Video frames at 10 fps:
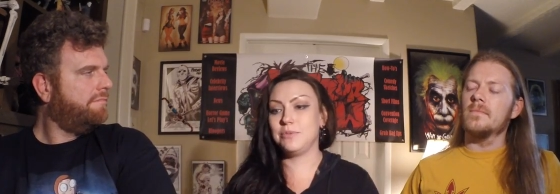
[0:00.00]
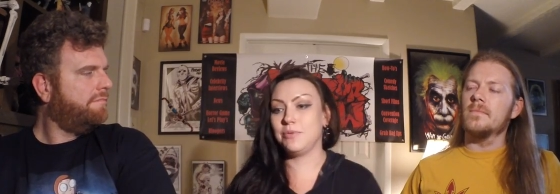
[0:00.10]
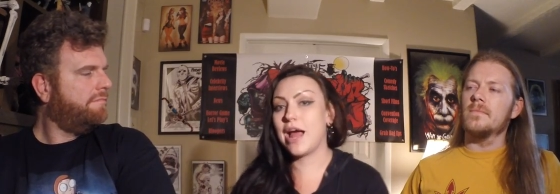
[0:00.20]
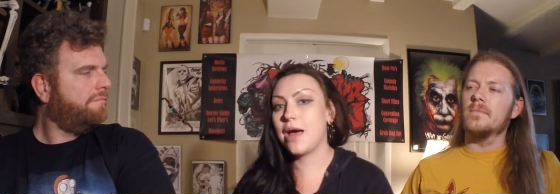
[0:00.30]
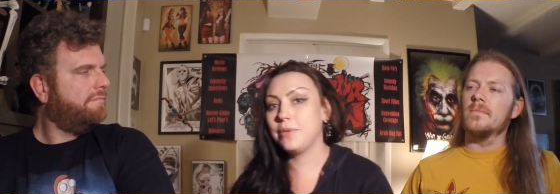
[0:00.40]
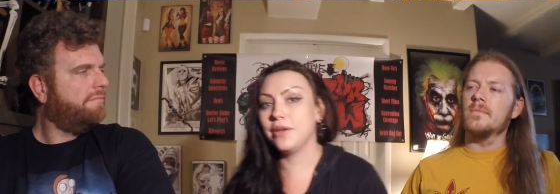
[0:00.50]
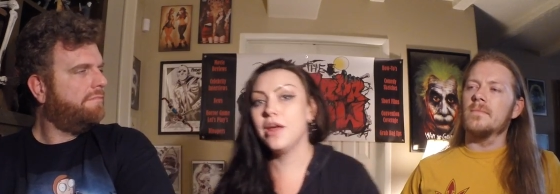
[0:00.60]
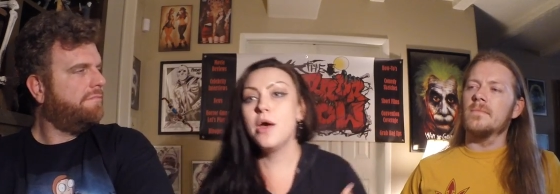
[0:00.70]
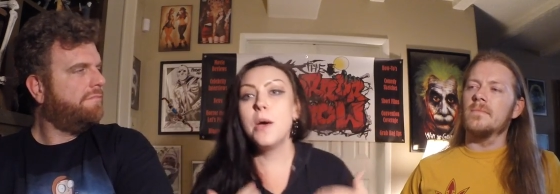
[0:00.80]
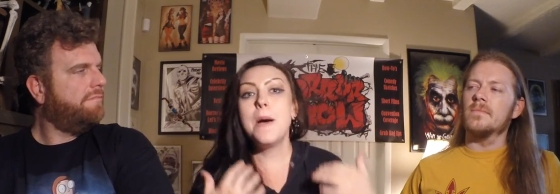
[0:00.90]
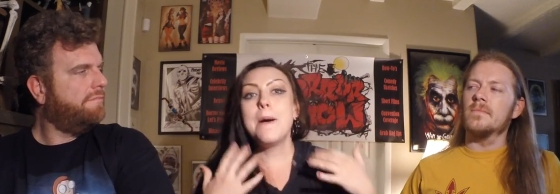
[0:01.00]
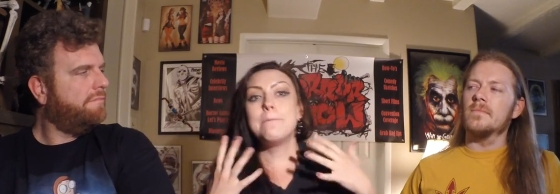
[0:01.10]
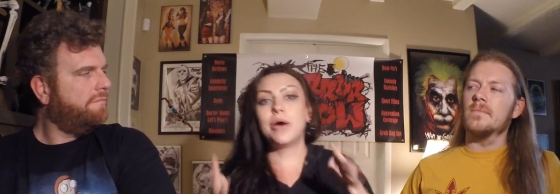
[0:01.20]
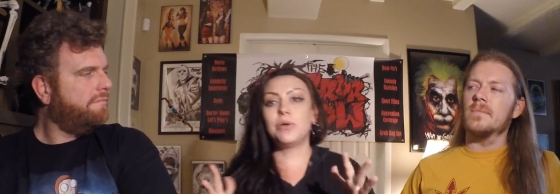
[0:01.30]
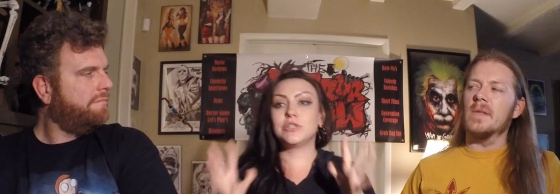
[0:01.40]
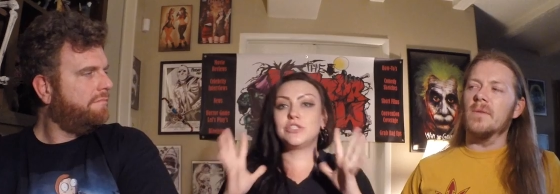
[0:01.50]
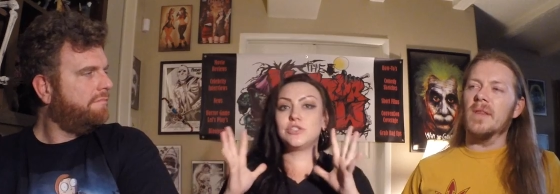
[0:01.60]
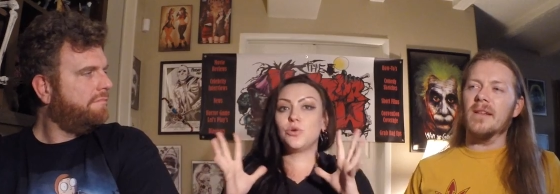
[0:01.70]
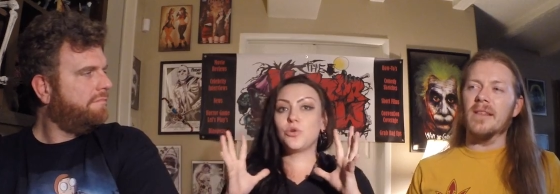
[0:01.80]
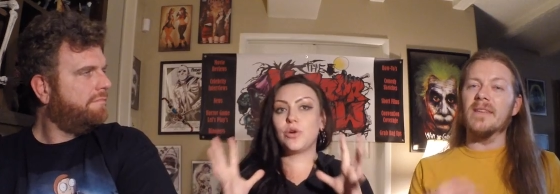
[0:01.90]
Speaker 1: to me what happened. But what's
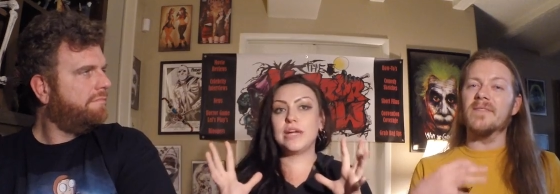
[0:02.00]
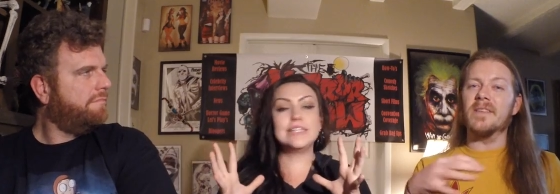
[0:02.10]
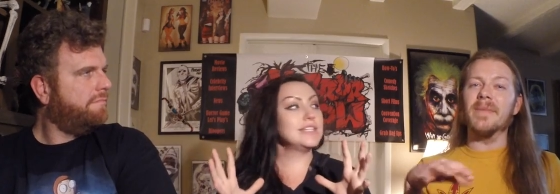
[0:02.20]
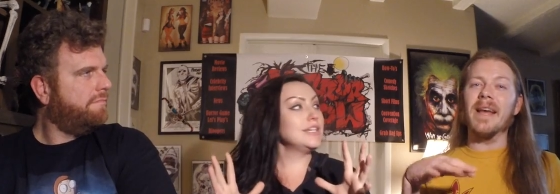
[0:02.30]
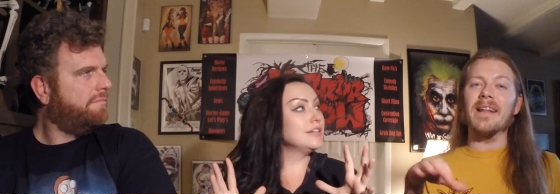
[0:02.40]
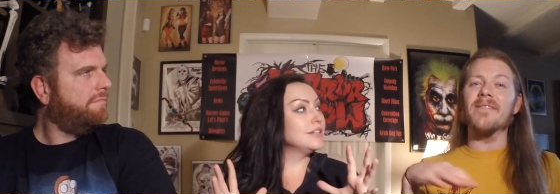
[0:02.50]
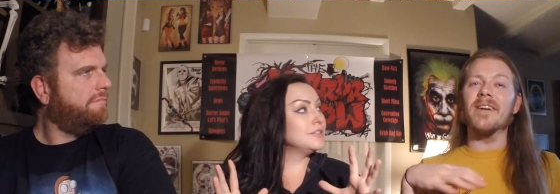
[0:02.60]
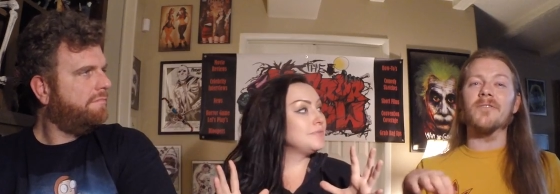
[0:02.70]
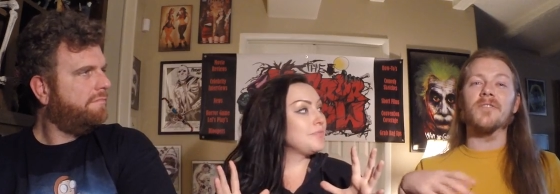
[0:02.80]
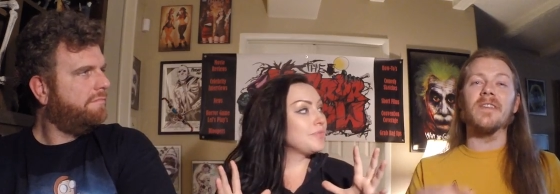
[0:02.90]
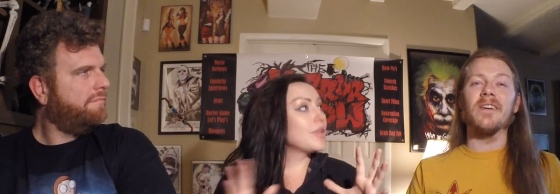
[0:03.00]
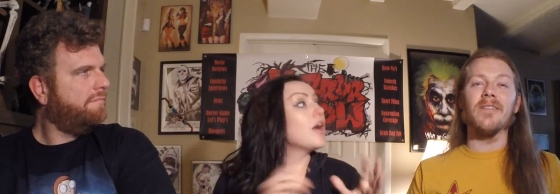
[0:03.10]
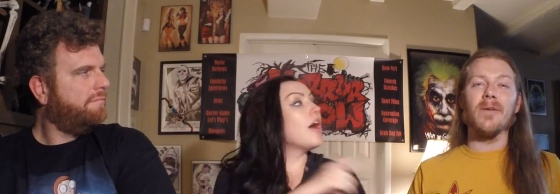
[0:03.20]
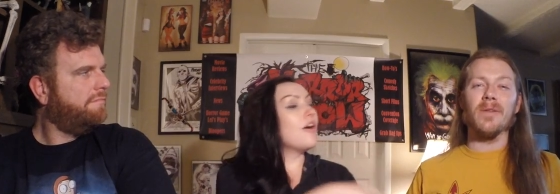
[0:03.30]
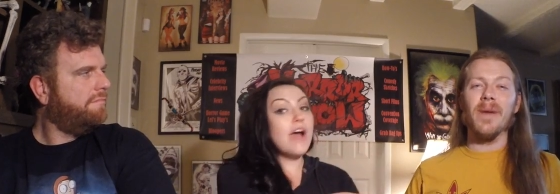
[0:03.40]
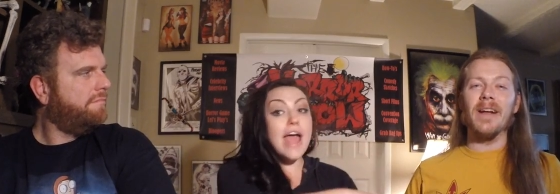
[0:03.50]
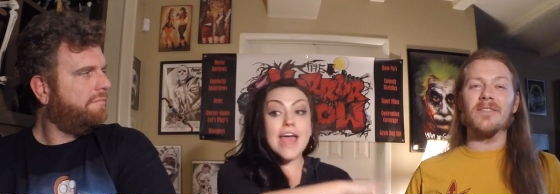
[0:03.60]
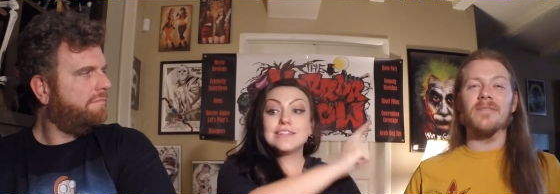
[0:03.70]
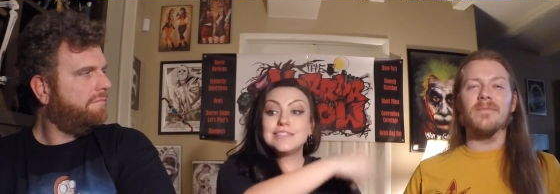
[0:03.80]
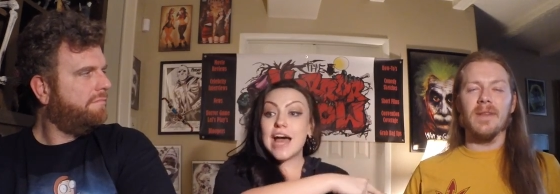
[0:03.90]
Speaker 2: well, so that'll crazy... that'll leave some negative energy, though, I would
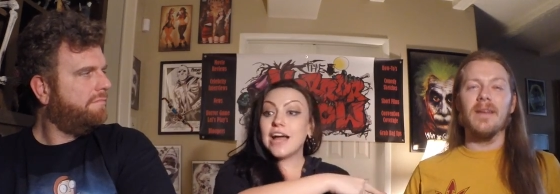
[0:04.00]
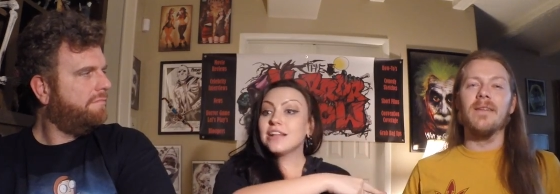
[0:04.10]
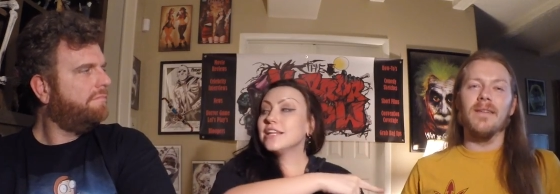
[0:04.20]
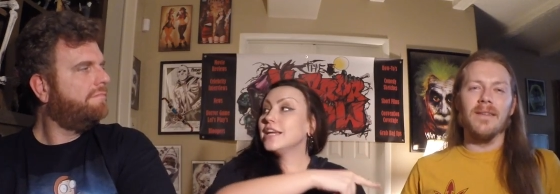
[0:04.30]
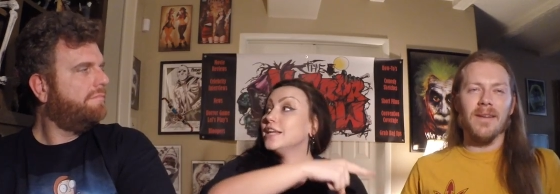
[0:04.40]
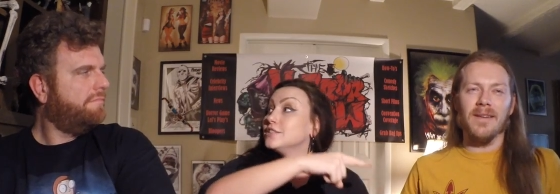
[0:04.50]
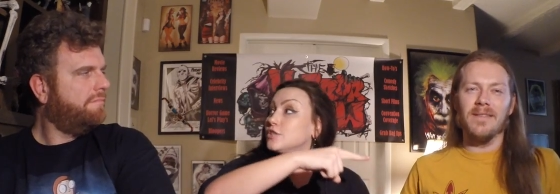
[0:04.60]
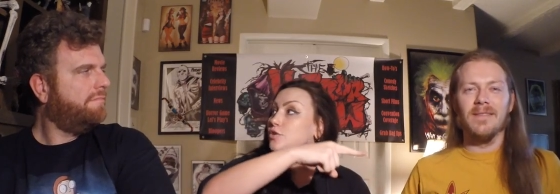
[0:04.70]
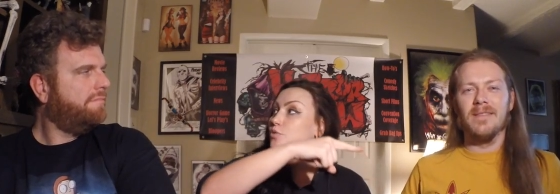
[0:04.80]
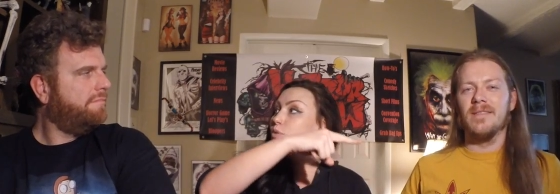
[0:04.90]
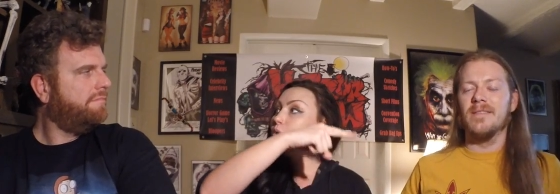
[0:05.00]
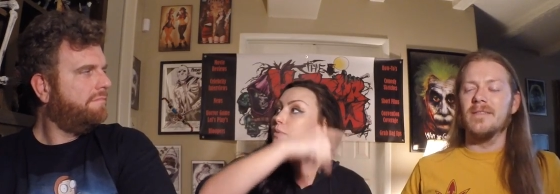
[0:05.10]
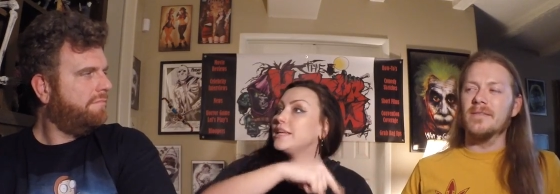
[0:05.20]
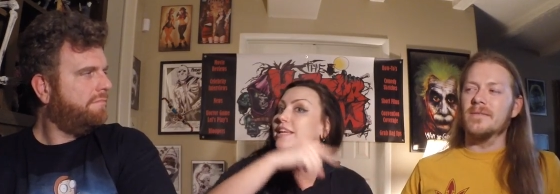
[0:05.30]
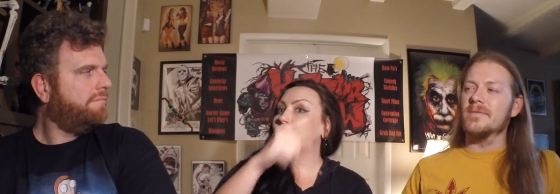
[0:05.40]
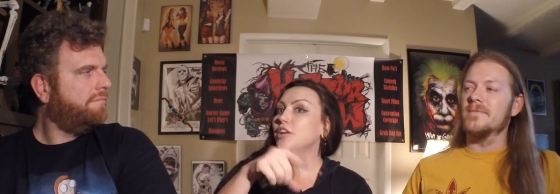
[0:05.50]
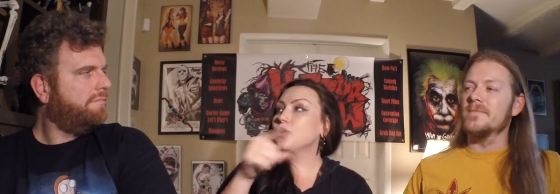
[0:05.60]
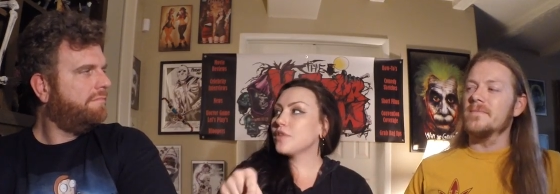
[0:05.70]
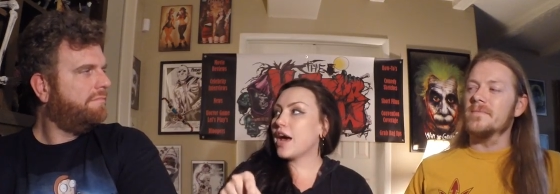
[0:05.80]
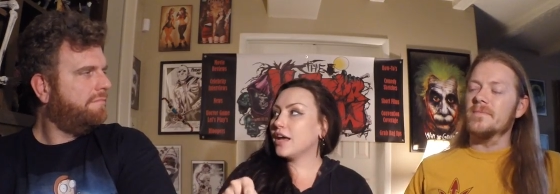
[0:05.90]
imagine.
Speaker 1: Exactly. And so we would
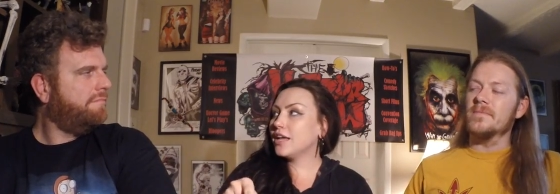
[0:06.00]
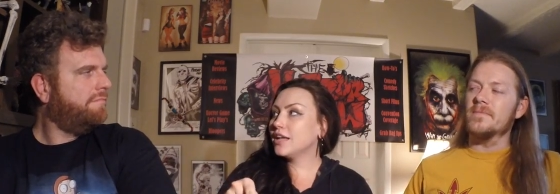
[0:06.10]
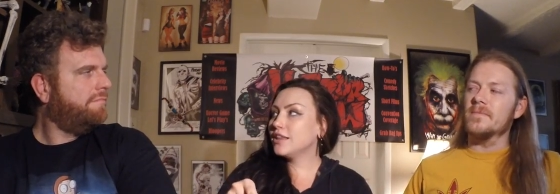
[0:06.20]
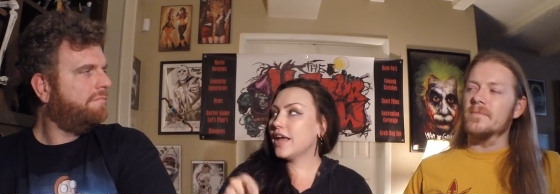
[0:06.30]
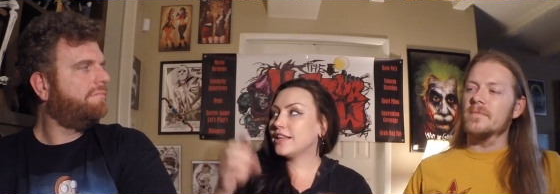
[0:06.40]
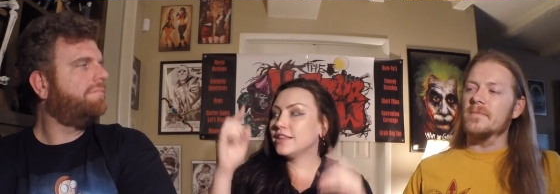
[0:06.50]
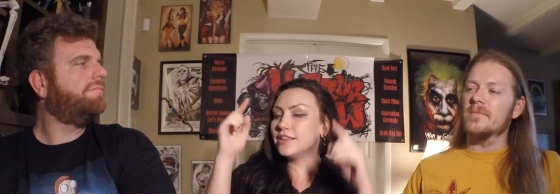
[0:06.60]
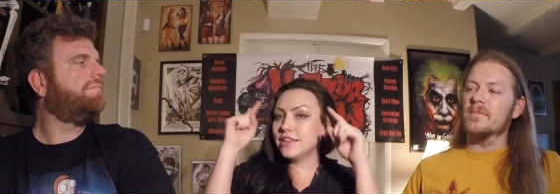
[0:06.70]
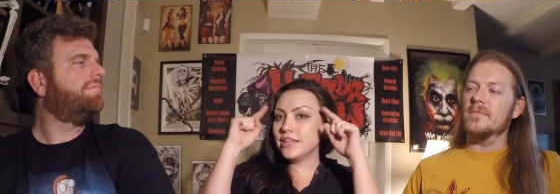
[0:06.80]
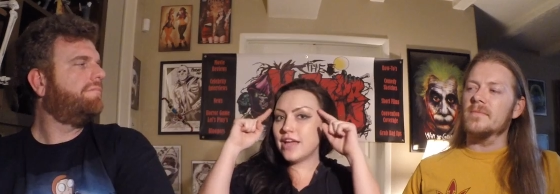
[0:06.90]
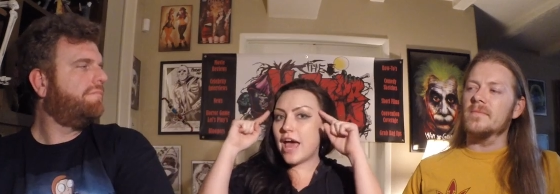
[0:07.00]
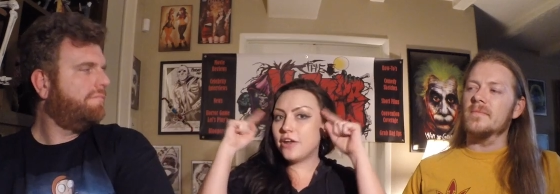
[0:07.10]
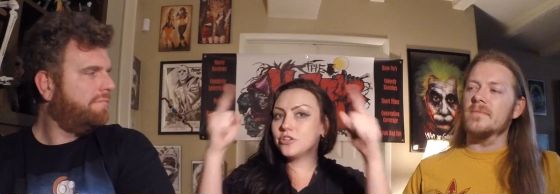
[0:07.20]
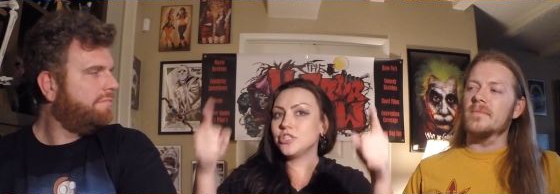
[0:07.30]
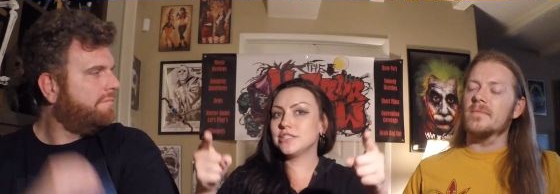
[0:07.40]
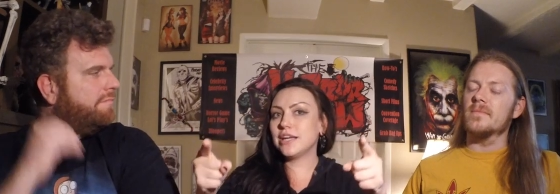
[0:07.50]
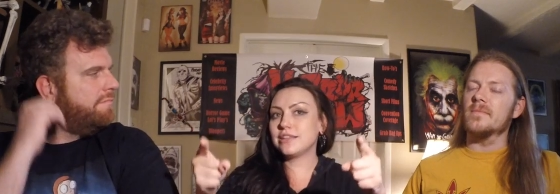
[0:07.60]
hear that. Like, l energies